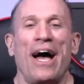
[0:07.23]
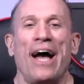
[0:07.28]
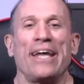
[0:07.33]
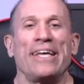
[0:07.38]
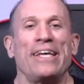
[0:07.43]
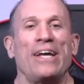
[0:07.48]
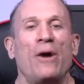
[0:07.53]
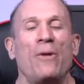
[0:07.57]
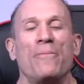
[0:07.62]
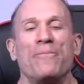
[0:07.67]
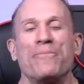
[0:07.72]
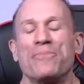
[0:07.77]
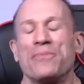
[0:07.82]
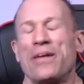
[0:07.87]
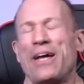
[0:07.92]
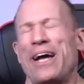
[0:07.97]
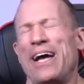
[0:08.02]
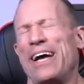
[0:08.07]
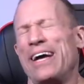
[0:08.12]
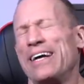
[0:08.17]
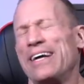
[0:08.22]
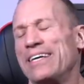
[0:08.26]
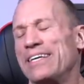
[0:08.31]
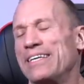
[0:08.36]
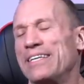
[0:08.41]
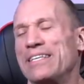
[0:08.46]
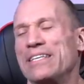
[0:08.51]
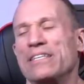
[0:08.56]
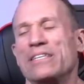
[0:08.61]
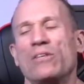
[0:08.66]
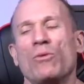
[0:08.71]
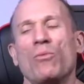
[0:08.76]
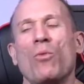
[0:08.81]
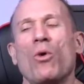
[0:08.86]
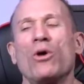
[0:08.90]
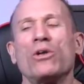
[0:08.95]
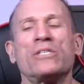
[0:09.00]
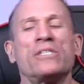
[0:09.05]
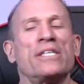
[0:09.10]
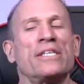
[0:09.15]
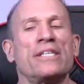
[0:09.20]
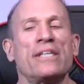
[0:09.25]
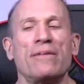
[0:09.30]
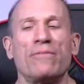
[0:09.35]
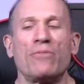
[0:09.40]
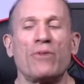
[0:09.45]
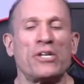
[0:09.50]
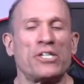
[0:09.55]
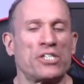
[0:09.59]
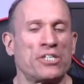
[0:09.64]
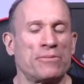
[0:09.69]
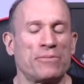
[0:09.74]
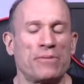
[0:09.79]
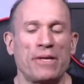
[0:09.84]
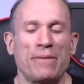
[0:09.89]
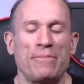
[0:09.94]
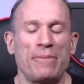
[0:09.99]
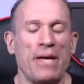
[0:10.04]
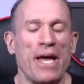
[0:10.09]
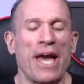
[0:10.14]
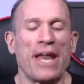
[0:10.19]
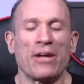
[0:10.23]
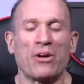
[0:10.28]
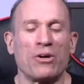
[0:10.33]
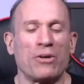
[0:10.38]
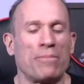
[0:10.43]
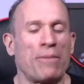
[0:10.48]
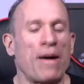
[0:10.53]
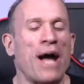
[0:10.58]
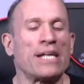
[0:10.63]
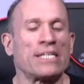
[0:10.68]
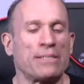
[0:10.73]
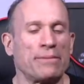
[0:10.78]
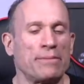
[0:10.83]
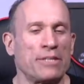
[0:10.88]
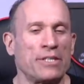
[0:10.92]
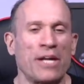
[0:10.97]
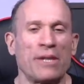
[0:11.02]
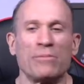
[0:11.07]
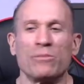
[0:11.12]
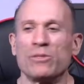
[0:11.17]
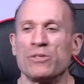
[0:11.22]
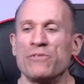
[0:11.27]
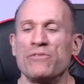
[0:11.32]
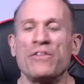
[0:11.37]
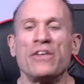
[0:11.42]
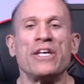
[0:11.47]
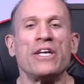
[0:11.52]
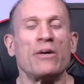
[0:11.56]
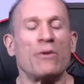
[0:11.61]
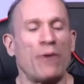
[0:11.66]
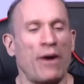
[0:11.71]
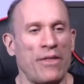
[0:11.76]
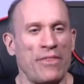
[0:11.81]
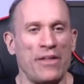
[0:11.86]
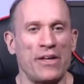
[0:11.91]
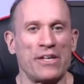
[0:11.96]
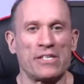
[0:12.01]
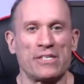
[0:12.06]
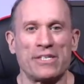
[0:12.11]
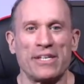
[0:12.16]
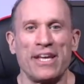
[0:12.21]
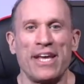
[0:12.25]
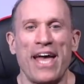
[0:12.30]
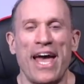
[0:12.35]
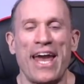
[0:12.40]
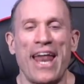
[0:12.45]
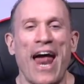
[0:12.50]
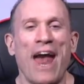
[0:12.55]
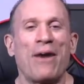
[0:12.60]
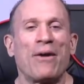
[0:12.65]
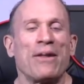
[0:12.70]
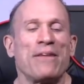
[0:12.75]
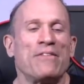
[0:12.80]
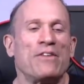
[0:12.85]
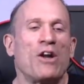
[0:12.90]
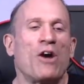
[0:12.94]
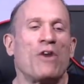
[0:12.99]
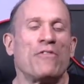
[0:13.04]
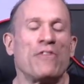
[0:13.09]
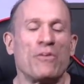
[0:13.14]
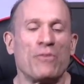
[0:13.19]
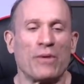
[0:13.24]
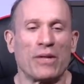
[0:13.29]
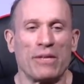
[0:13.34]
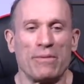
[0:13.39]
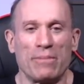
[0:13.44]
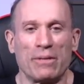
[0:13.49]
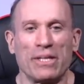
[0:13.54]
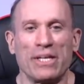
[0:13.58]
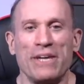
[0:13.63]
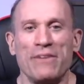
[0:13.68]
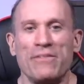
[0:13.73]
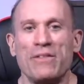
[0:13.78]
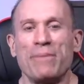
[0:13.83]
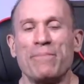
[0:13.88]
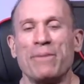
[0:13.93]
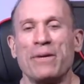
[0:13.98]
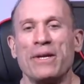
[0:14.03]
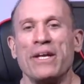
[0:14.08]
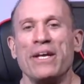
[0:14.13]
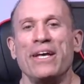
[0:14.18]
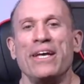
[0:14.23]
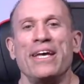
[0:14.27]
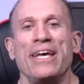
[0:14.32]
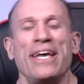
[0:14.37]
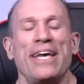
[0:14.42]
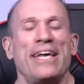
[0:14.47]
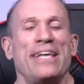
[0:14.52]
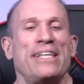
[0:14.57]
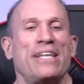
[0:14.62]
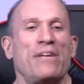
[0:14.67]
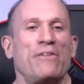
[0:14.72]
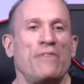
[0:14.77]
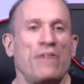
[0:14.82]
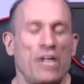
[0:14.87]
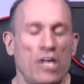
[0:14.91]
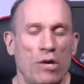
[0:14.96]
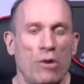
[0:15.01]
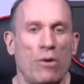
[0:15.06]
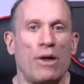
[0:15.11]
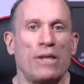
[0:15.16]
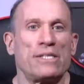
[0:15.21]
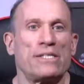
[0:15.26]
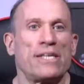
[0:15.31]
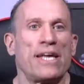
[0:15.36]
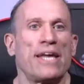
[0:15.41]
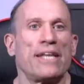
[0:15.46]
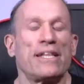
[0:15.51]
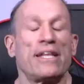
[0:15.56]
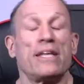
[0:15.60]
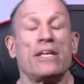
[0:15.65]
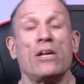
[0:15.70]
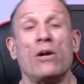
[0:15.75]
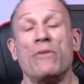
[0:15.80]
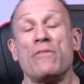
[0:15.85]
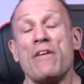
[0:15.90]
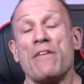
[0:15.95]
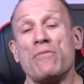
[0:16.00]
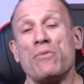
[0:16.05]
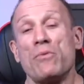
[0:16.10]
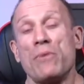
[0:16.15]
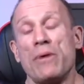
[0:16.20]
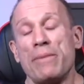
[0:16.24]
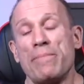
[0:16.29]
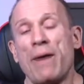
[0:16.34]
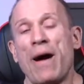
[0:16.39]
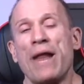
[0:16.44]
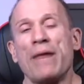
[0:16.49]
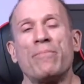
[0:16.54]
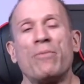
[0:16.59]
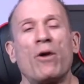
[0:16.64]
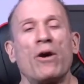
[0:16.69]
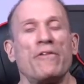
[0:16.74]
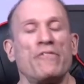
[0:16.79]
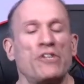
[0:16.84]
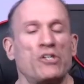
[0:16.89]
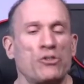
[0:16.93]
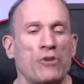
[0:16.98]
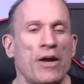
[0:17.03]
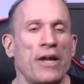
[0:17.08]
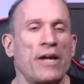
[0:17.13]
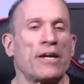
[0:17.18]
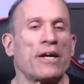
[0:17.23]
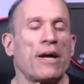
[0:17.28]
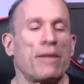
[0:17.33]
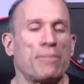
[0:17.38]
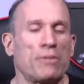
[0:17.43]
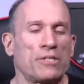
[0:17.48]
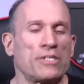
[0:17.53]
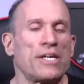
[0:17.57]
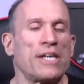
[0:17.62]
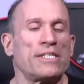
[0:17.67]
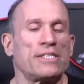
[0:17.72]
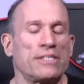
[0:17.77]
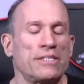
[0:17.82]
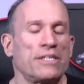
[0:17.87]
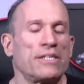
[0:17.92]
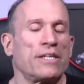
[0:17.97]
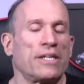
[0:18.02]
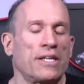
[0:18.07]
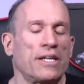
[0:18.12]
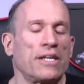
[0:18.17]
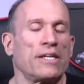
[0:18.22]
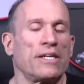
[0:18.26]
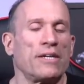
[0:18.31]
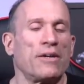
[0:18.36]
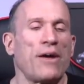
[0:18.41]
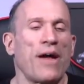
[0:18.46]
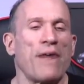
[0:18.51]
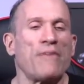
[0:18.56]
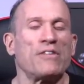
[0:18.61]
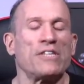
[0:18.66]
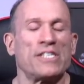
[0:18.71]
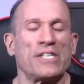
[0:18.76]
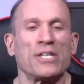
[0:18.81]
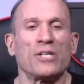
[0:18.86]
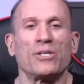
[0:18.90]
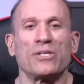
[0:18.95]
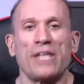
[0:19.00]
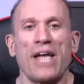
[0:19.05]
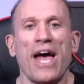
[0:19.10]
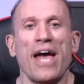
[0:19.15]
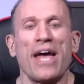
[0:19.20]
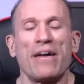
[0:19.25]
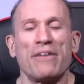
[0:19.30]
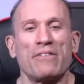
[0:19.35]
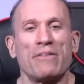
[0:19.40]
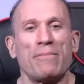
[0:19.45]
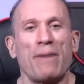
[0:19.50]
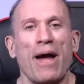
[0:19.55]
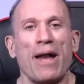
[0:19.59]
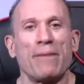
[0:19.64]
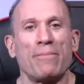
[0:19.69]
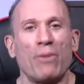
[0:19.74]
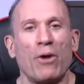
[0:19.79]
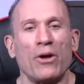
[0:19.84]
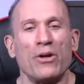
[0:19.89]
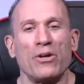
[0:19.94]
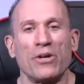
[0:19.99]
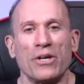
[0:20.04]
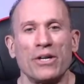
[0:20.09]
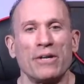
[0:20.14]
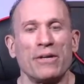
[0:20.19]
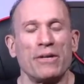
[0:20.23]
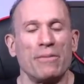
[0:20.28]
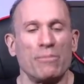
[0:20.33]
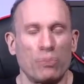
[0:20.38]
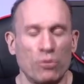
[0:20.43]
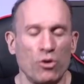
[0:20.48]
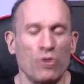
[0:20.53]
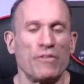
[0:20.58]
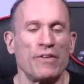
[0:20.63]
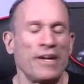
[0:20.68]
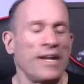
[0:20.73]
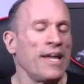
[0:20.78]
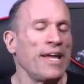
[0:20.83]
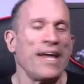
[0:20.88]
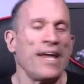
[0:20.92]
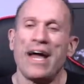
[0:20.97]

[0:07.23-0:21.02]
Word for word: You know, the worst thing that Rich Piana could have possibly done was a video on this, and I don't even know if he really believed it, but he did a video on saying that, you know, if you have a weak body part, if you train a couple sets, you know, every single day of the body part, you're going to improve it.